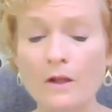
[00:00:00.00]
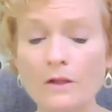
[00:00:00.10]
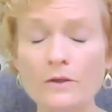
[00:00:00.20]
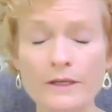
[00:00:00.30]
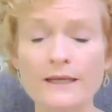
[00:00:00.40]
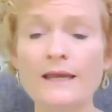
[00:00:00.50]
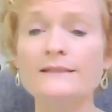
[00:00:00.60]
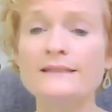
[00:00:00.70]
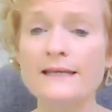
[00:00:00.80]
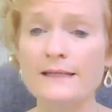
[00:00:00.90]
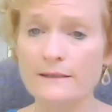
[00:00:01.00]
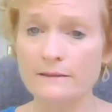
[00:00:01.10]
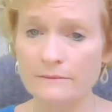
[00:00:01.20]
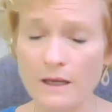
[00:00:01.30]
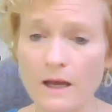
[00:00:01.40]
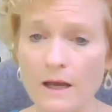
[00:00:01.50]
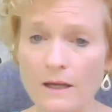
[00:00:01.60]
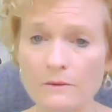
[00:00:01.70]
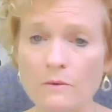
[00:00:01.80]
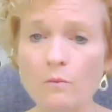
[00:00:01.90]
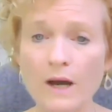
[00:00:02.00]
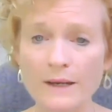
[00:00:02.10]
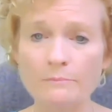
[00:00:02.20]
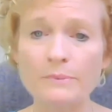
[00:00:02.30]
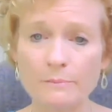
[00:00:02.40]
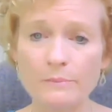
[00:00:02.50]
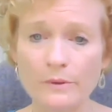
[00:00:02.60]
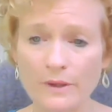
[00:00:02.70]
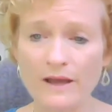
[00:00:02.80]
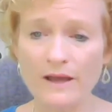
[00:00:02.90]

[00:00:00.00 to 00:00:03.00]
looking at data on what people have